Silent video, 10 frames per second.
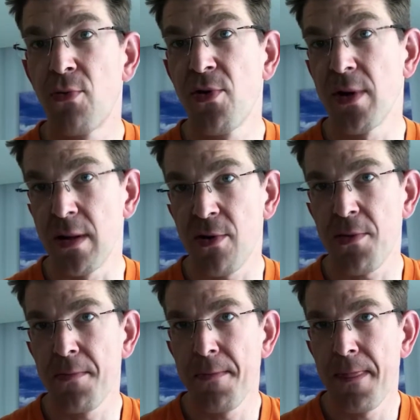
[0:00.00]

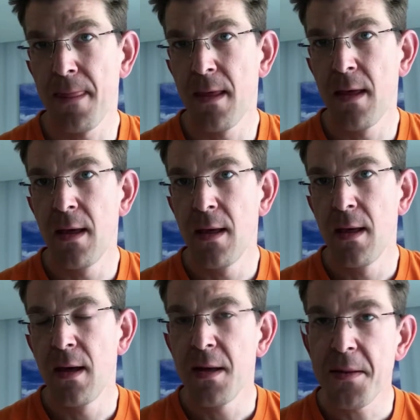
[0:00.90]
results.
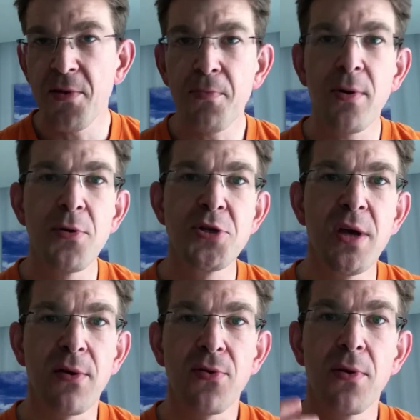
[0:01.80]
This approach
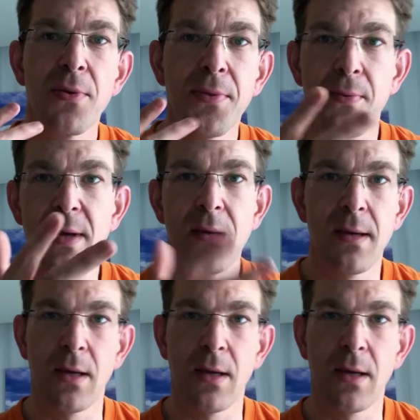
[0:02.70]
has three